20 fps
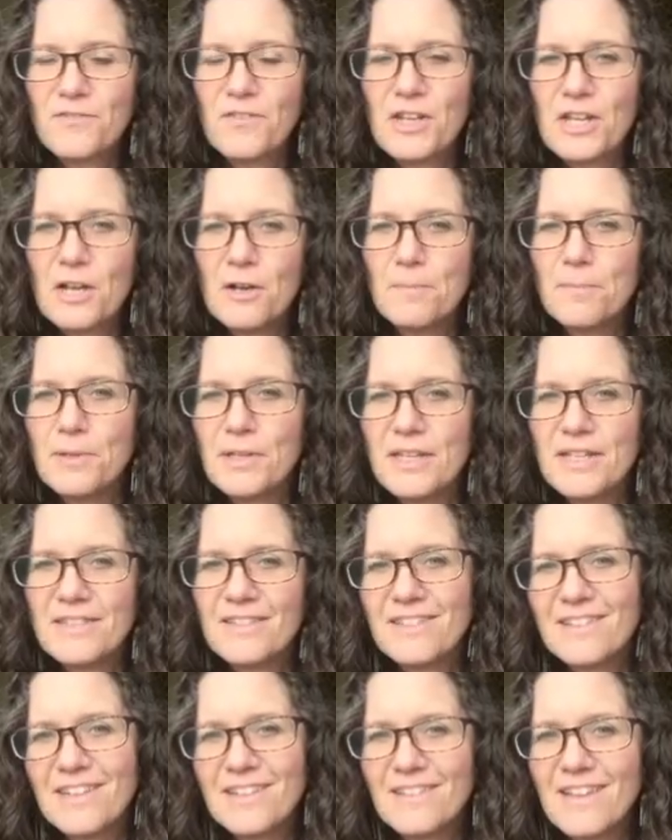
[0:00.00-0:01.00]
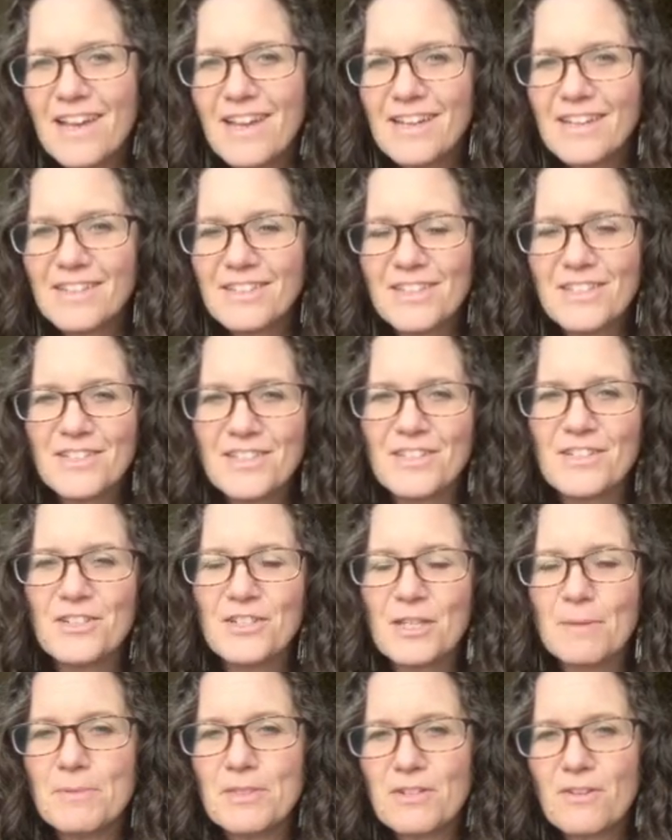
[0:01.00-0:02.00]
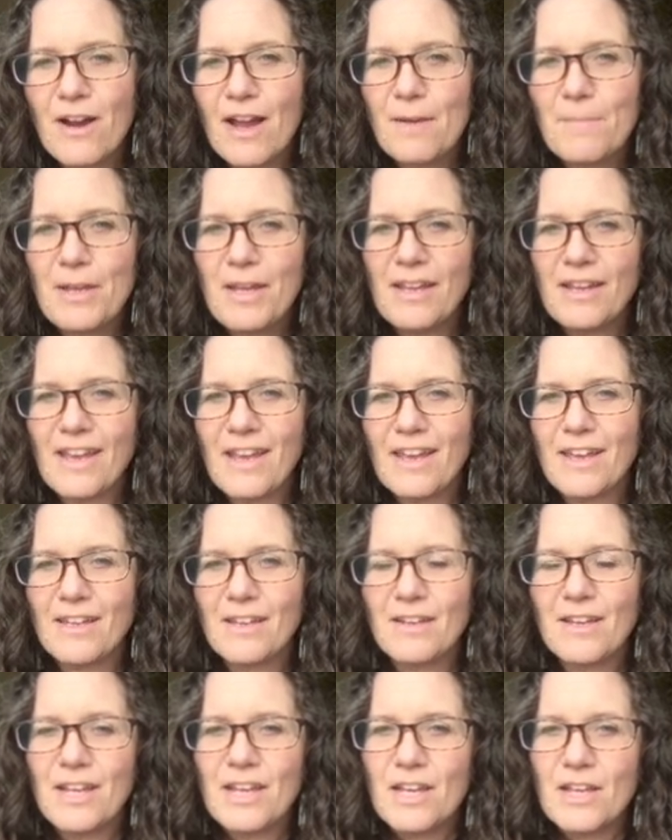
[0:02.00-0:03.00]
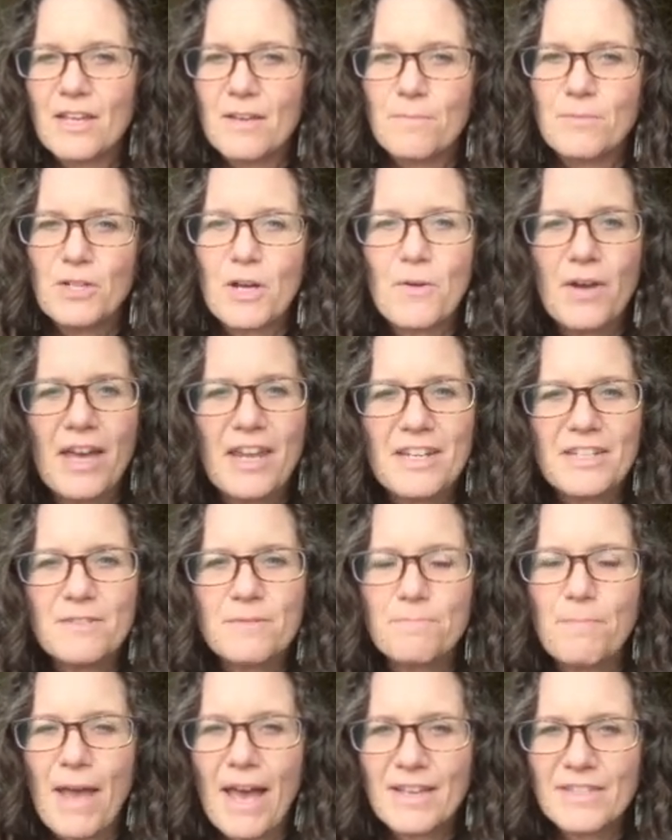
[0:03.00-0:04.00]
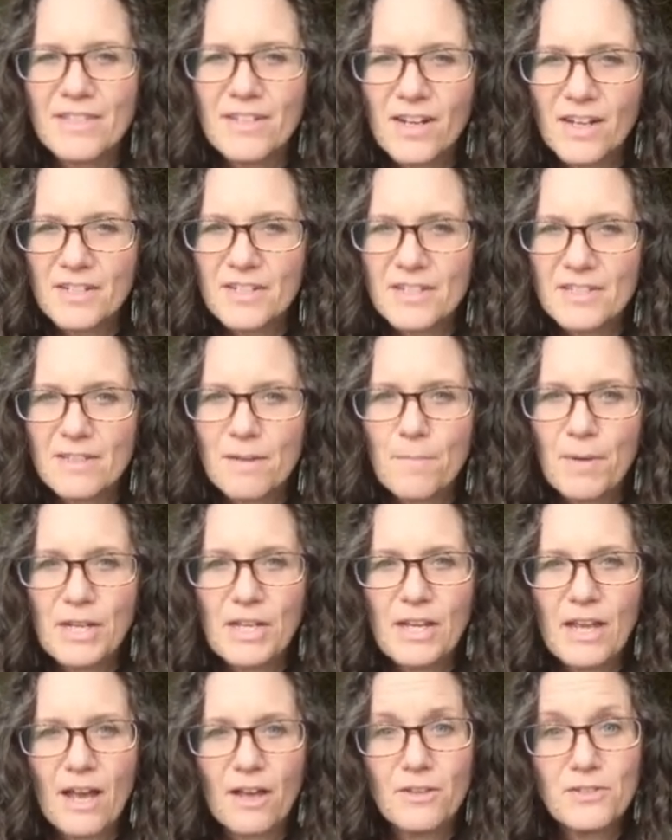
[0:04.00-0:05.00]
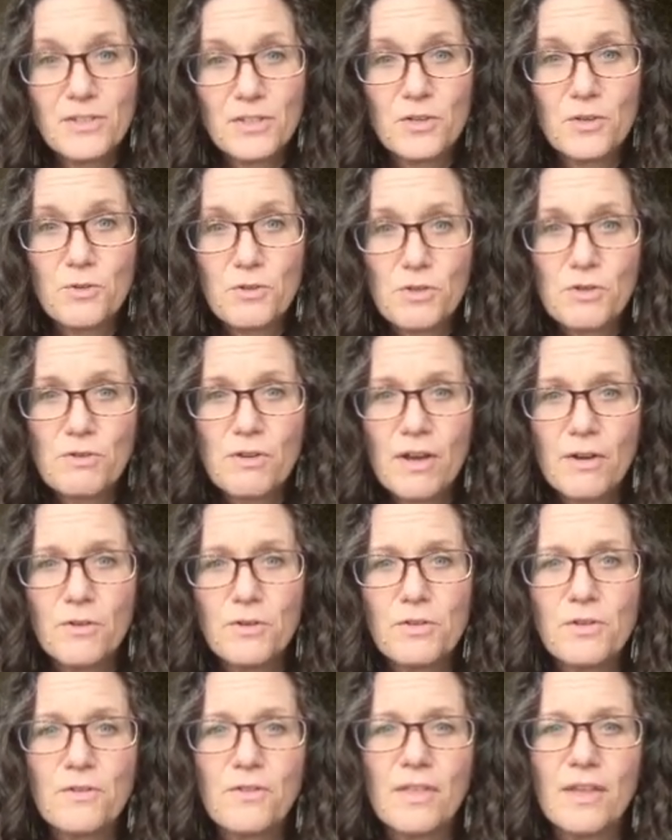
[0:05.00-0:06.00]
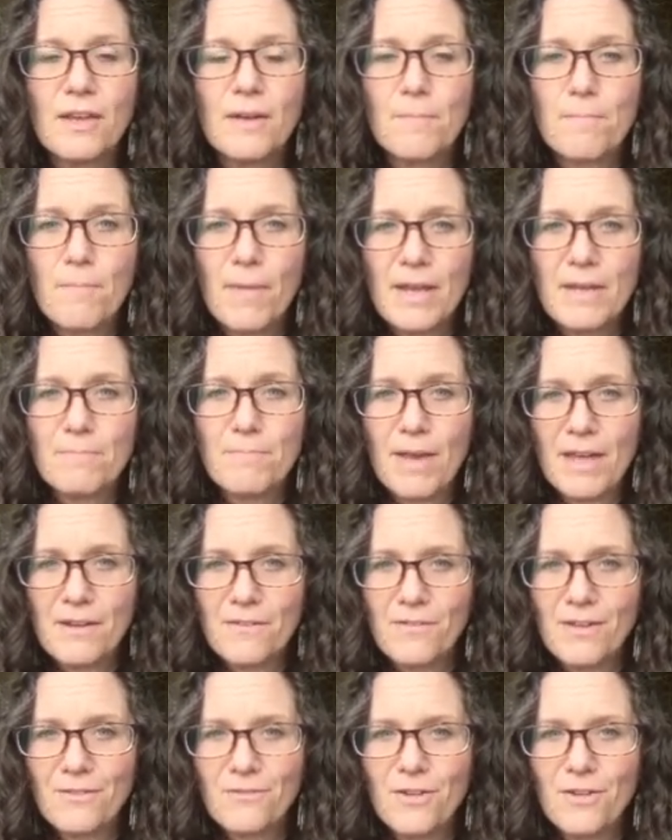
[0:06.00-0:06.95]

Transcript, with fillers: video, please click like and consider subscribing, and go ahead and pass it on to somebody else who you know who you think might benefit